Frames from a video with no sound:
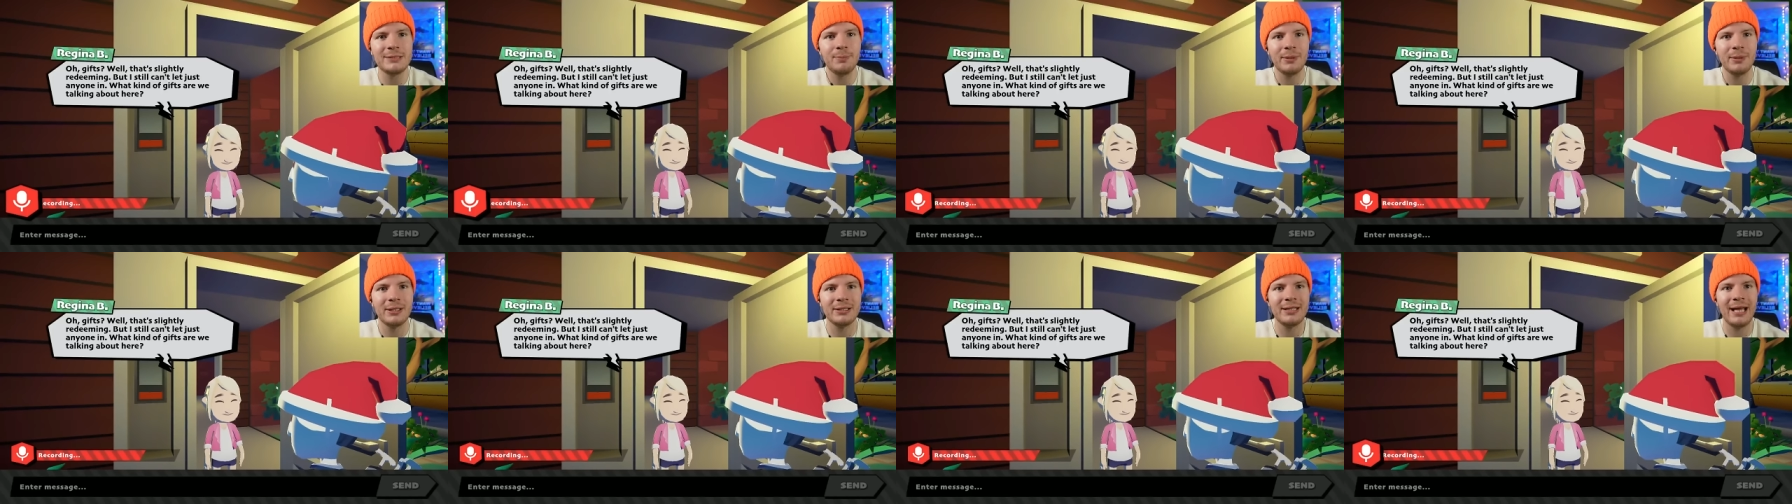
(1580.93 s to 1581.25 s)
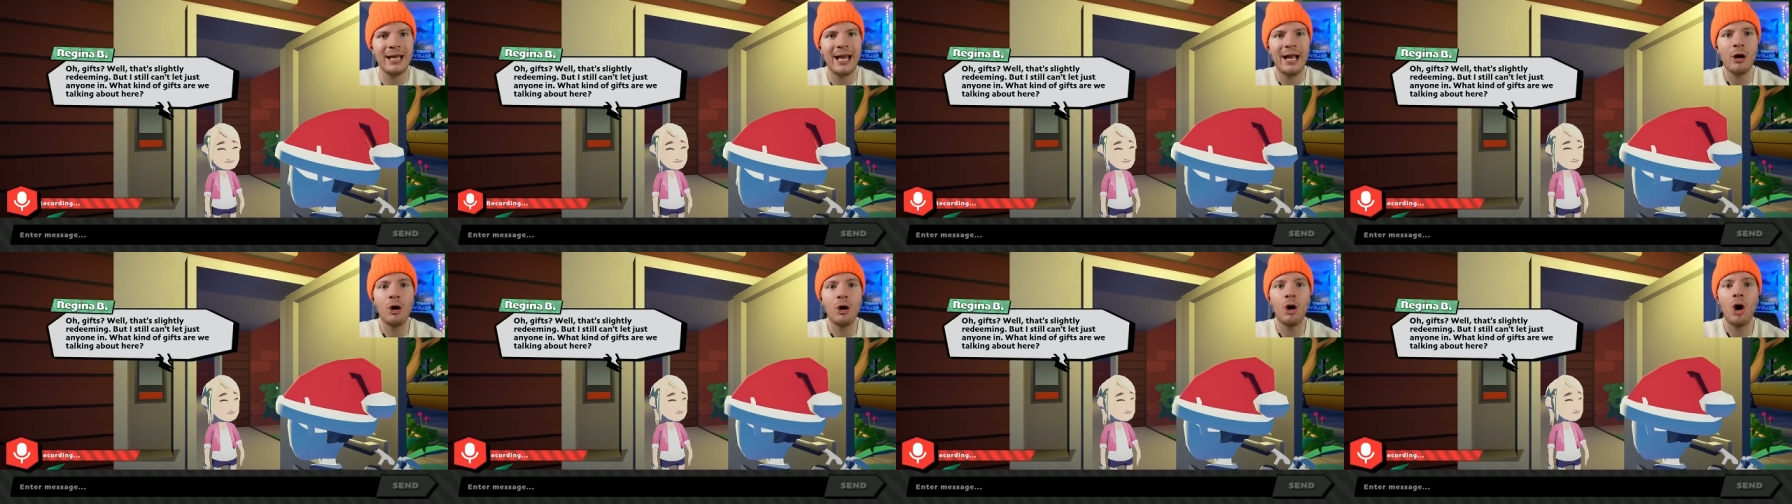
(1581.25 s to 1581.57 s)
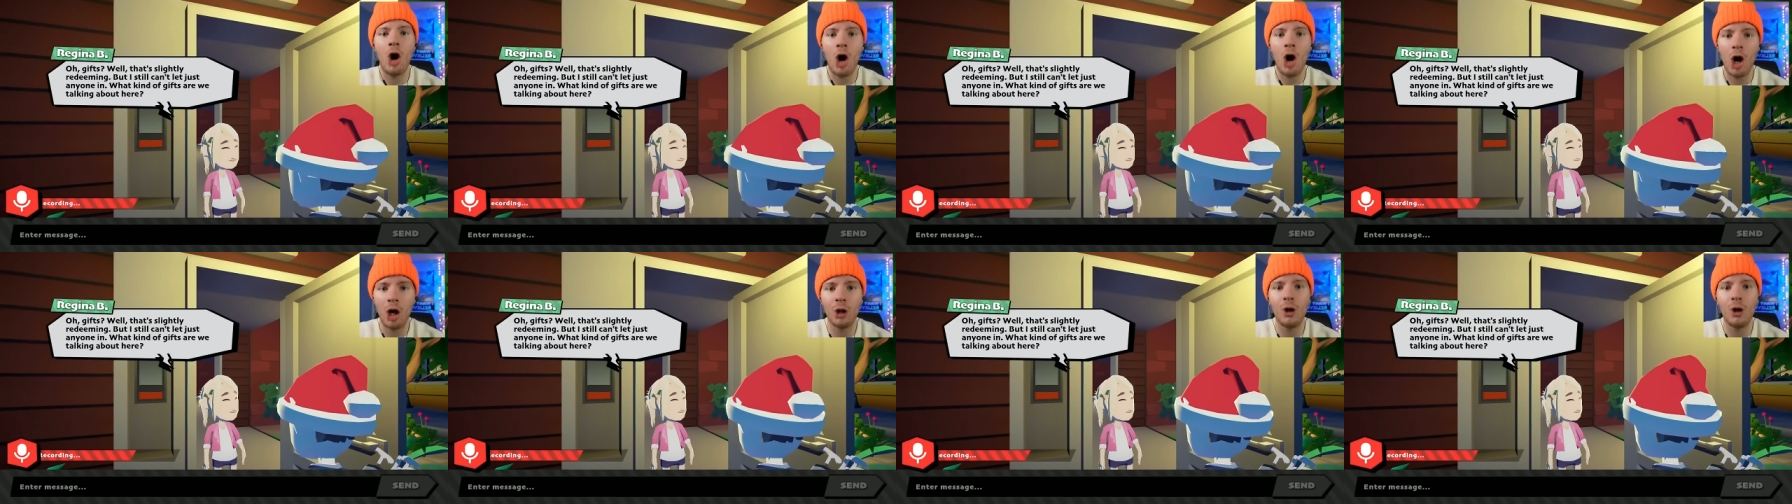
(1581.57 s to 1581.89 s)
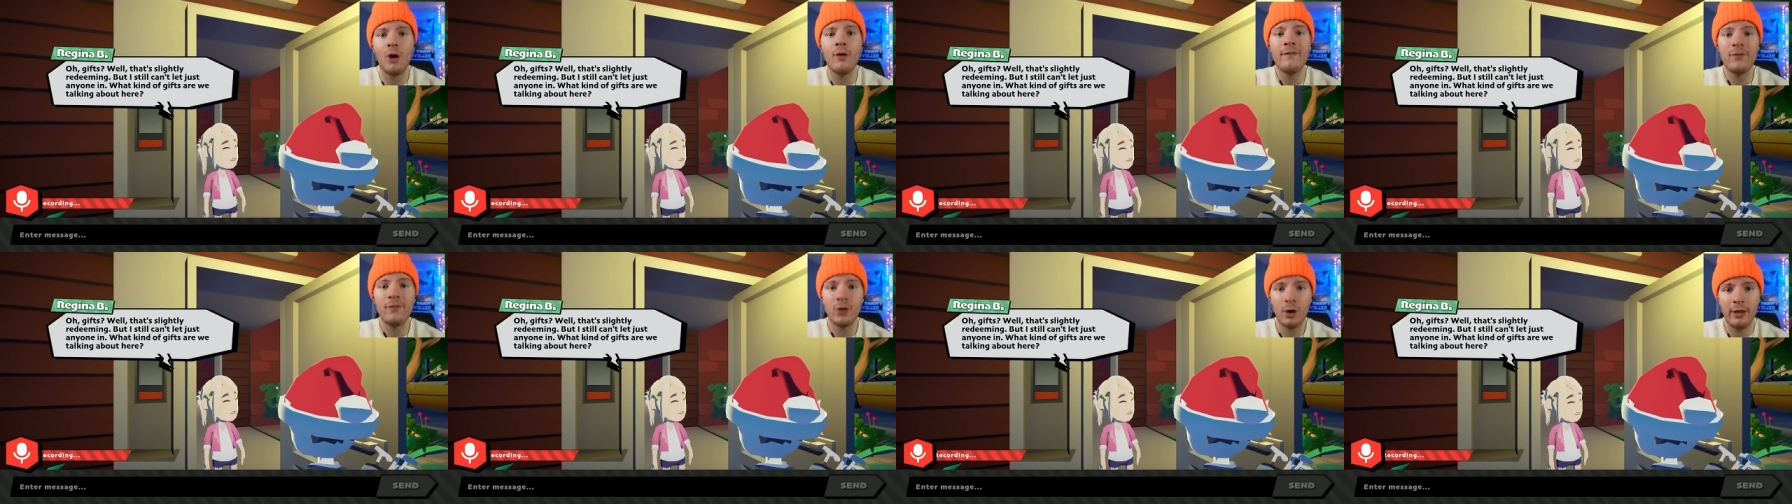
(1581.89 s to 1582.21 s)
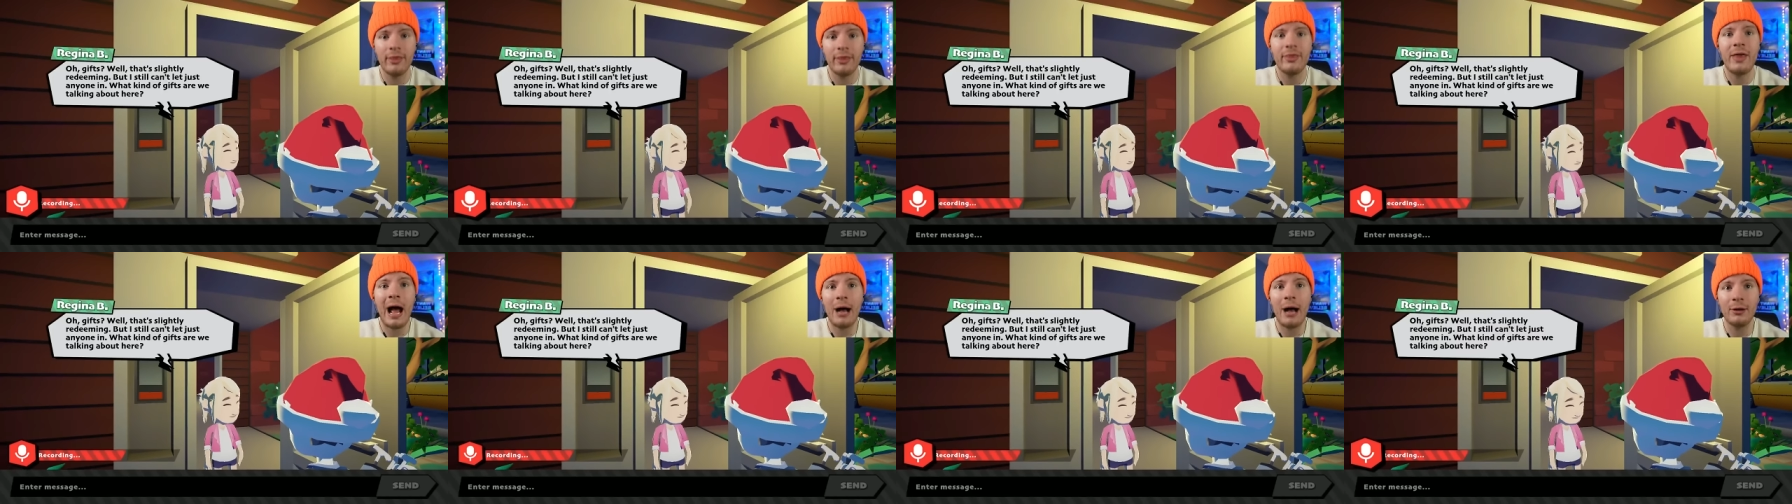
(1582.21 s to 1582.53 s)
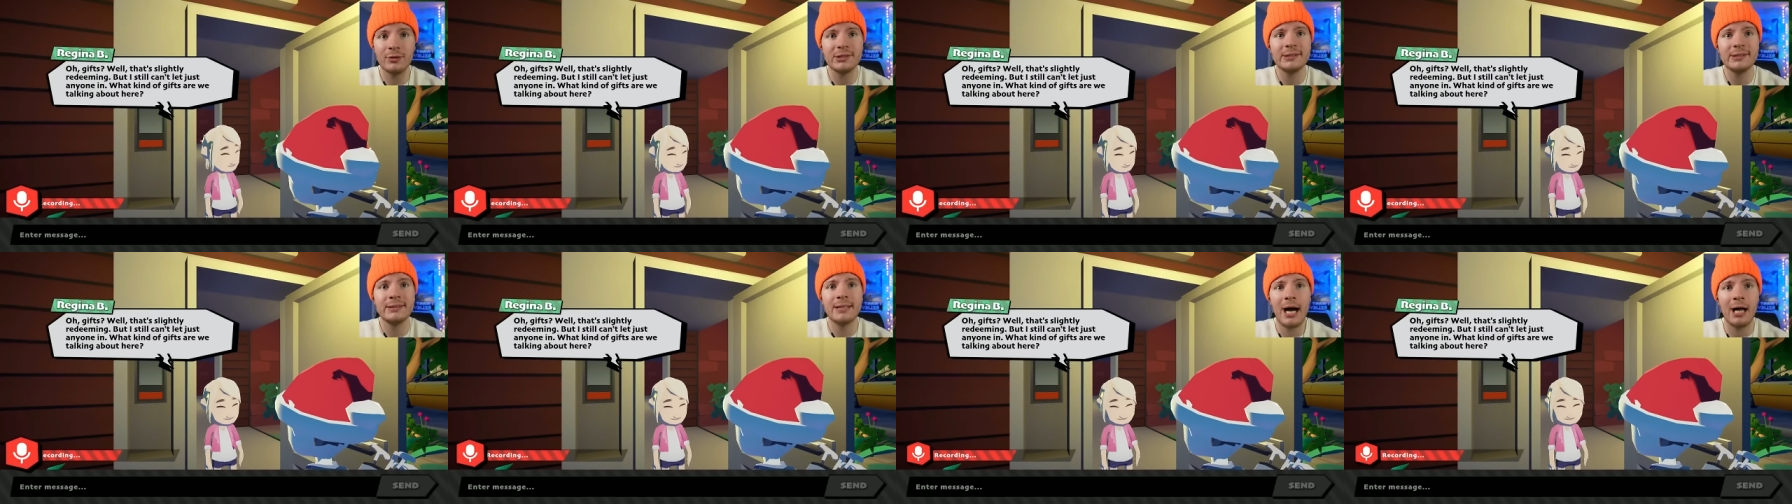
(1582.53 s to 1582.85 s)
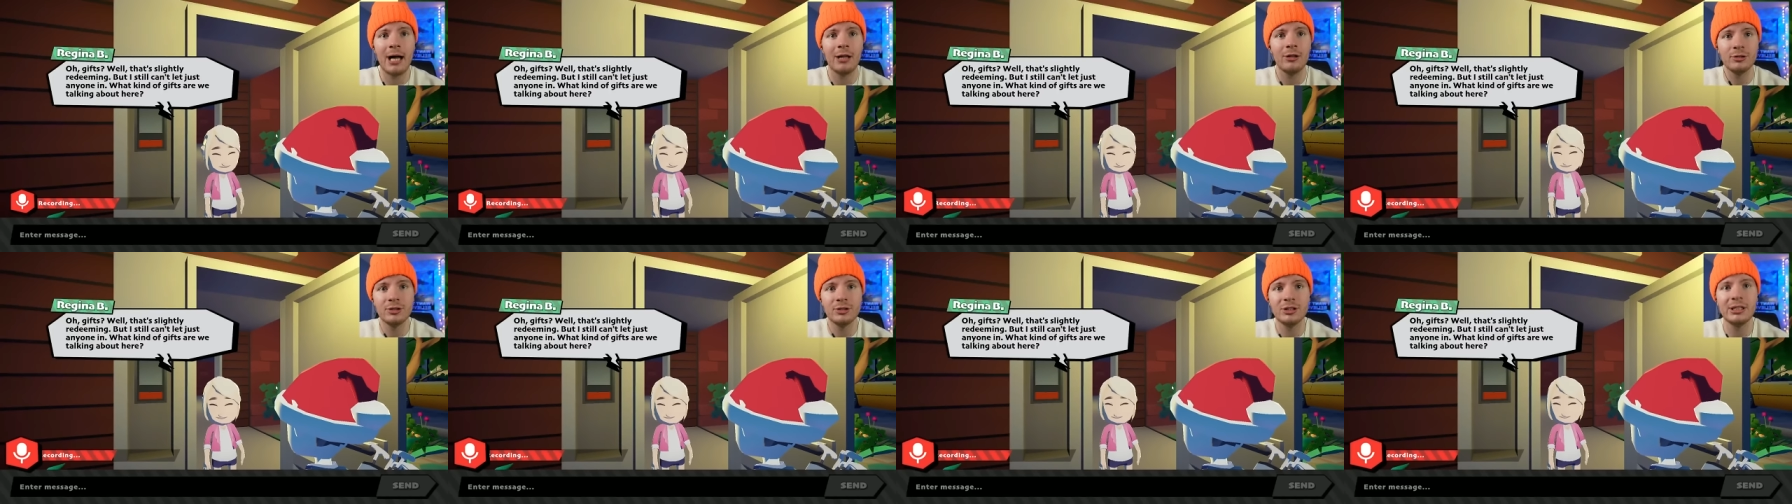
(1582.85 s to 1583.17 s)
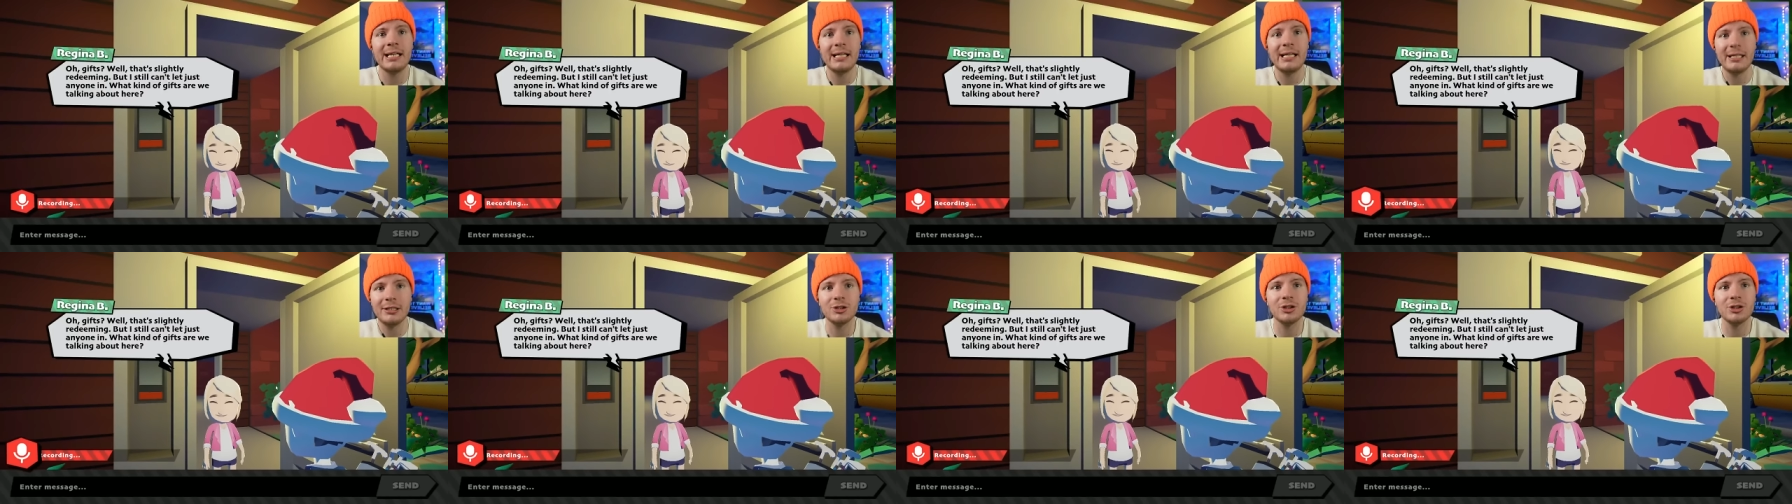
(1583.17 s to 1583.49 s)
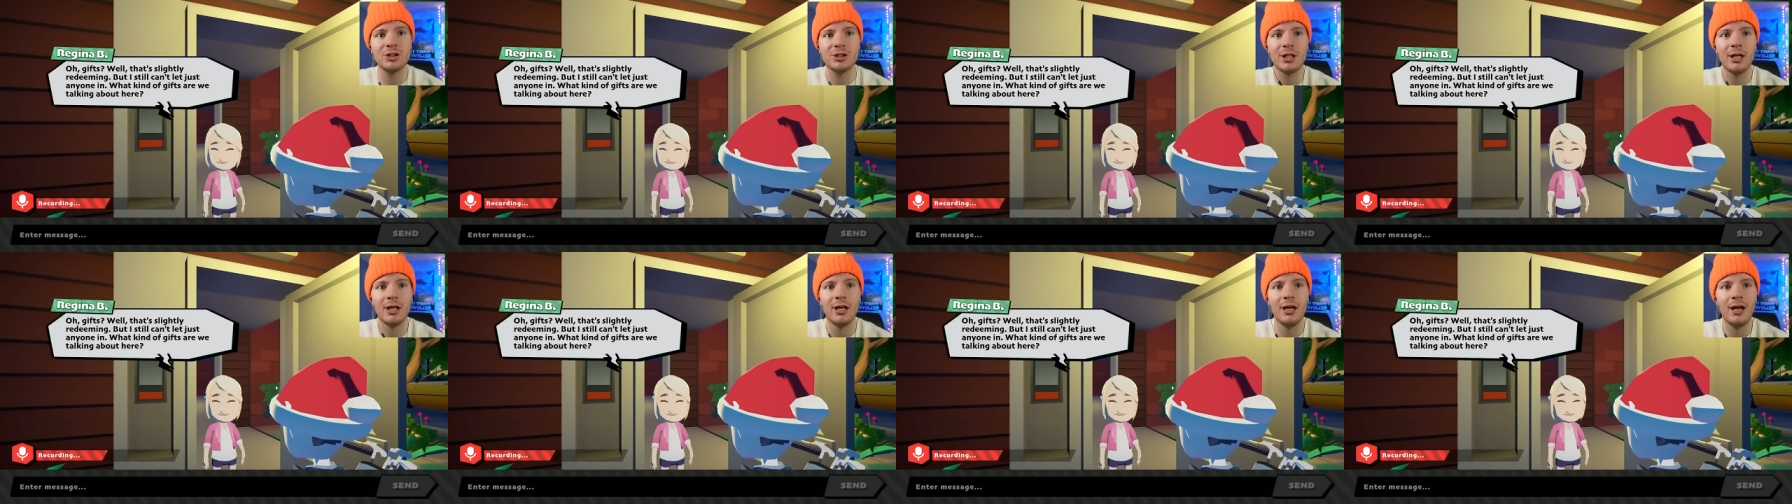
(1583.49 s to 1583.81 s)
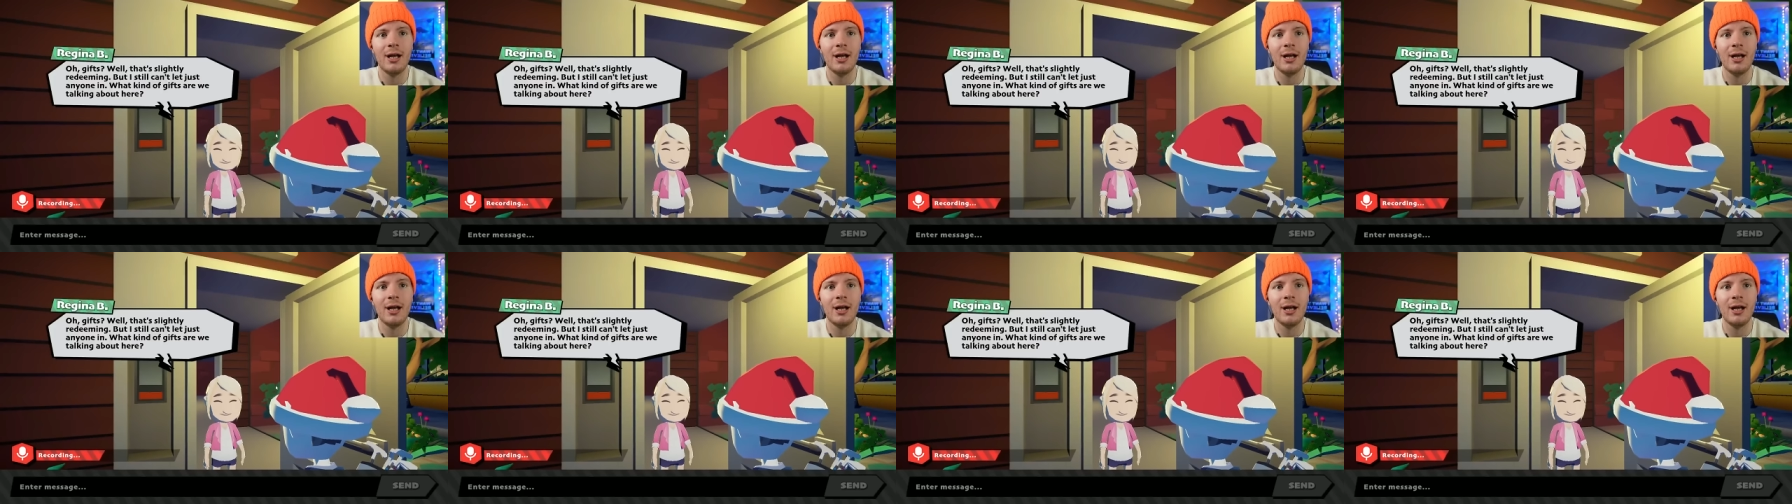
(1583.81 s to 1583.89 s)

but they are all over a thousand dollars each.